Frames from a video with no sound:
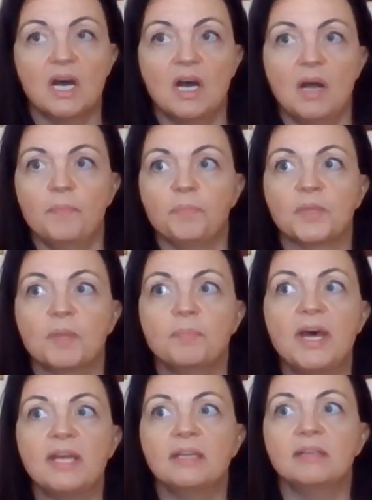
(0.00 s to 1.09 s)
um,
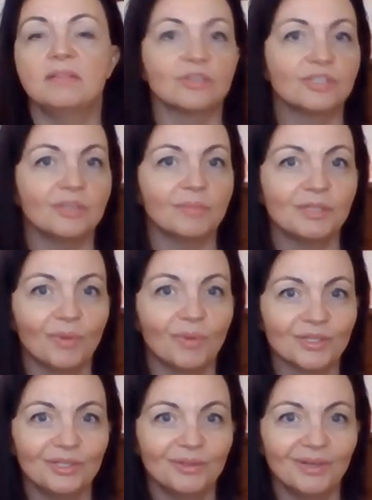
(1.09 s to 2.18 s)
but there's so much more
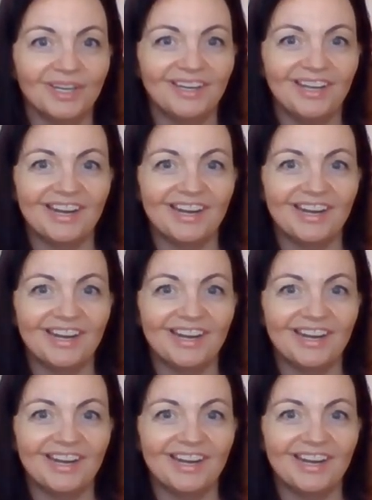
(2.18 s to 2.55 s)
to it